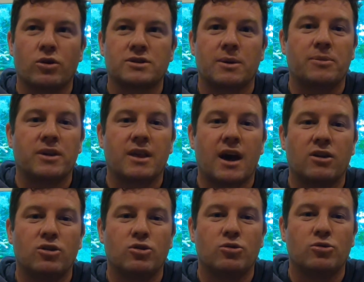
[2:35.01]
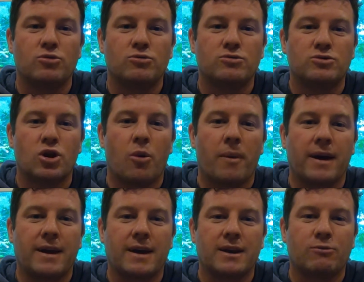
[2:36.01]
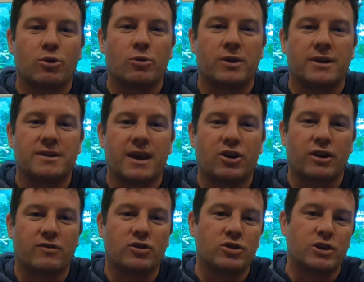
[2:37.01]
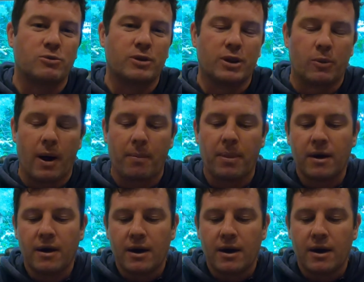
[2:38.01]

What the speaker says: or something that you don't mind getting ruined that you're gonna have to clean really well.